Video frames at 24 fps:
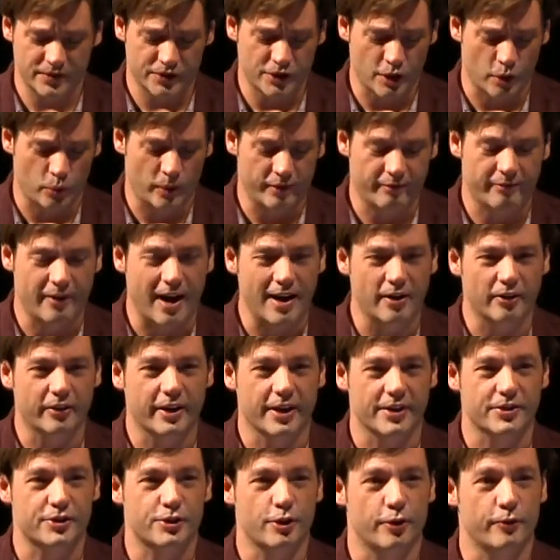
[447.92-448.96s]
so when Final
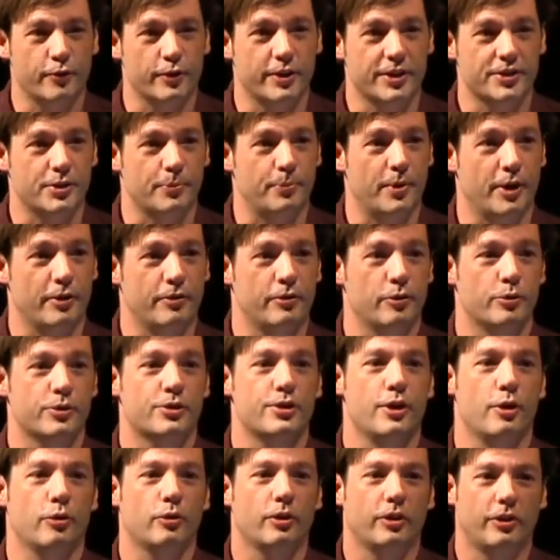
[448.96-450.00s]
Cut Server disappeared, there
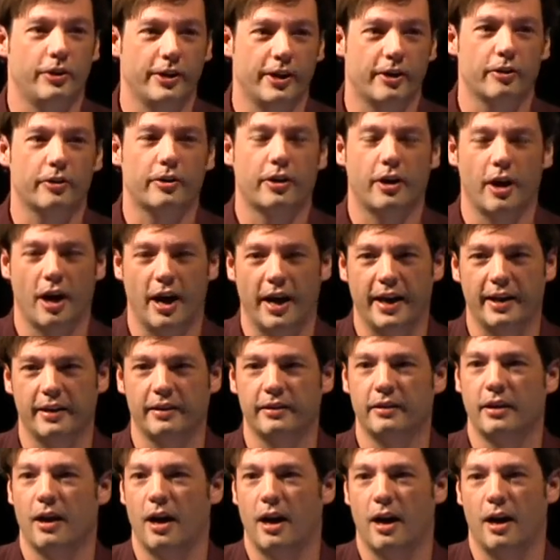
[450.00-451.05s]
was no
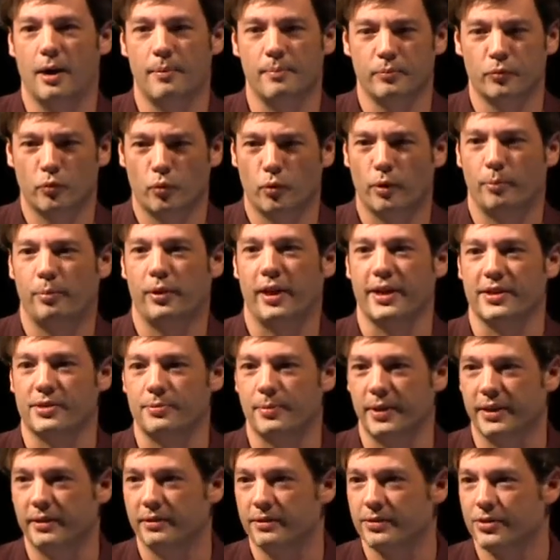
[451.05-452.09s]
clear-cut um,
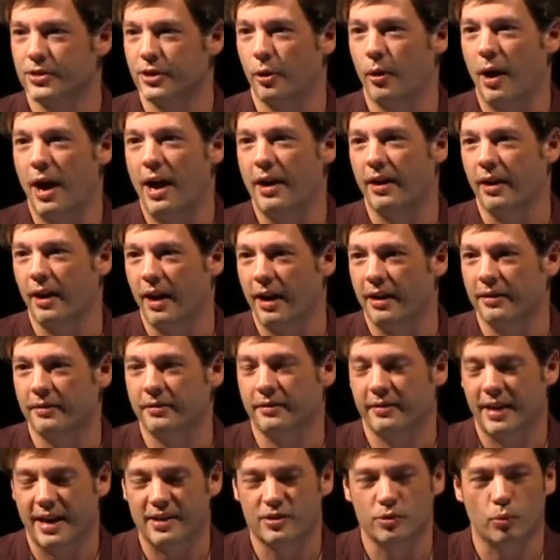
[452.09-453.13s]
replacement. So I,
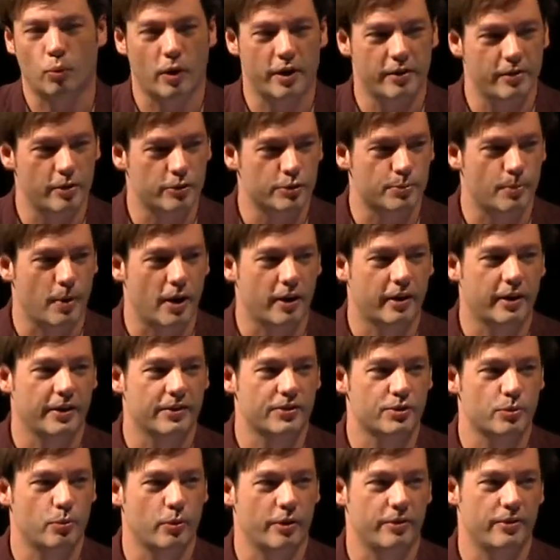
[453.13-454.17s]
that's one of those
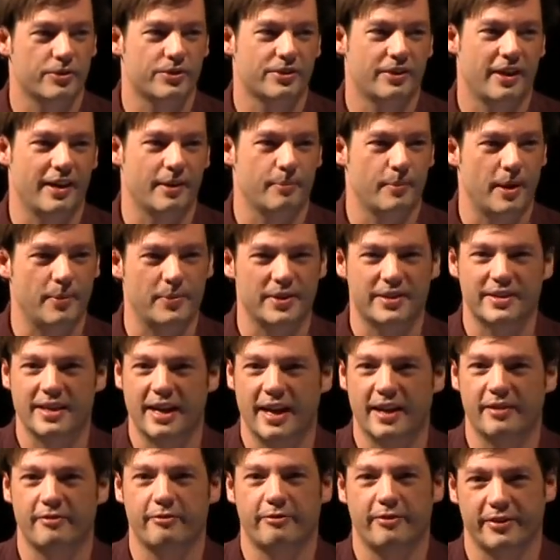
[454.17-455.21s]
markets where there's like maybe
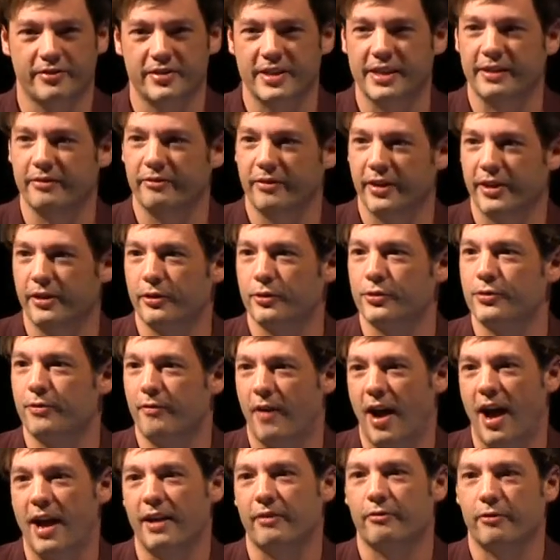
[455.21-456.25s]
10, 15 vendors
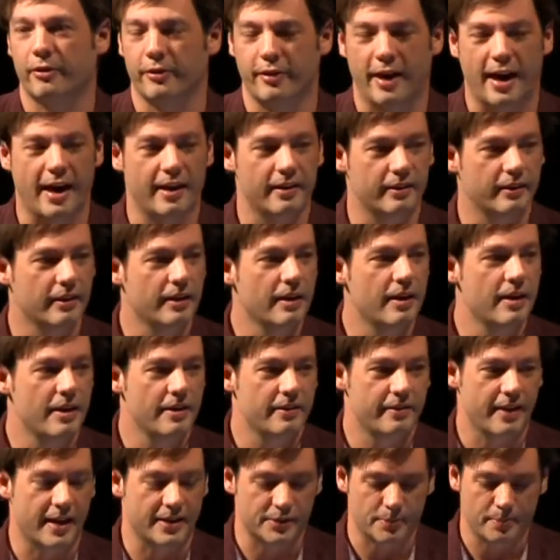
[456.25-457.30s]
vying for that,
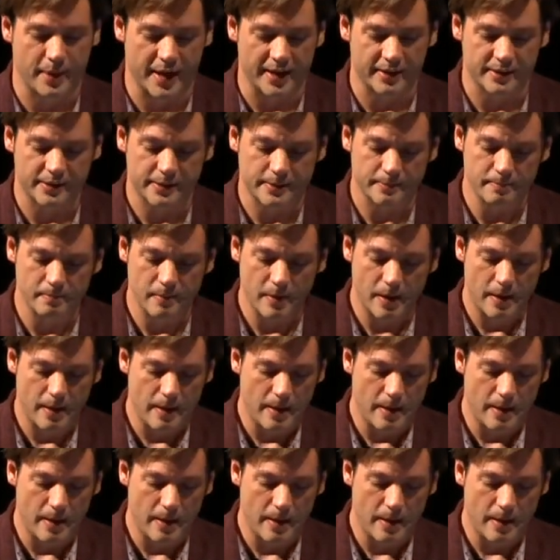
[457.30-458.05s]
that space.